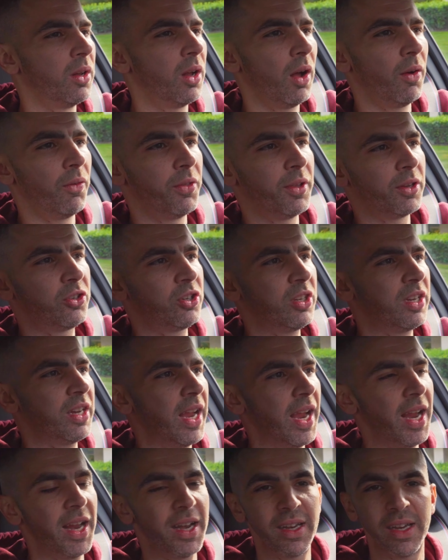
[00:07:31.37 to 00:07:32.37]

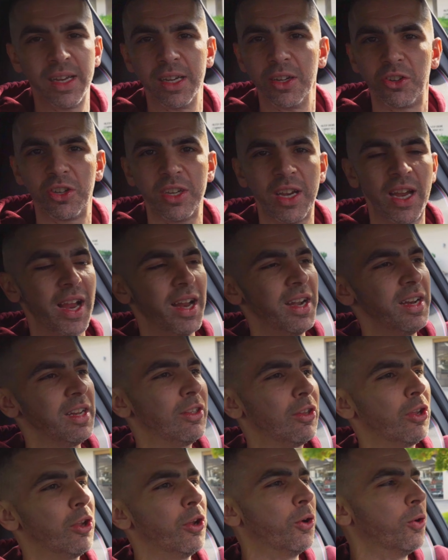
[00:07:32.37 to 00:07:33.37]
G80 and
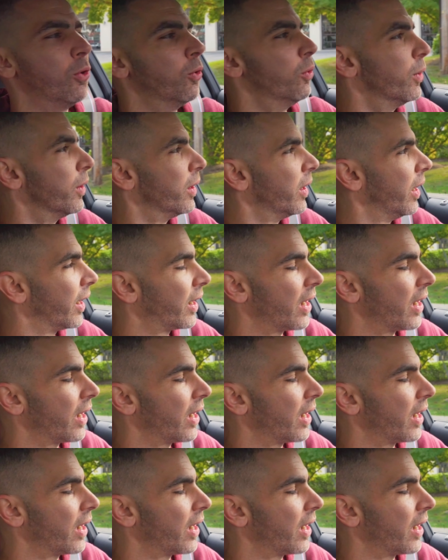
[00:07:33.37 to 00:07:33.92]
G82,